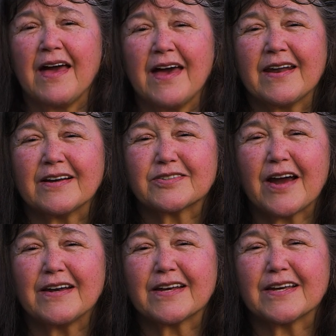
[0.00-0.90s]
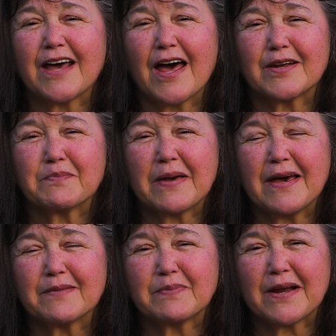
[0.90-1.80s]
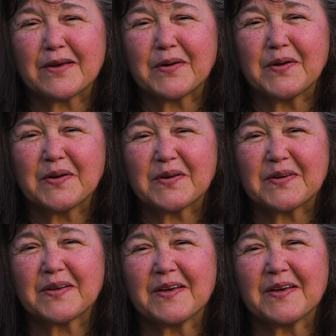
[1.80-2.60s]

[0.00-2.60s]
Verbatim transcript: And I tried to get out of bed, but I couldn't.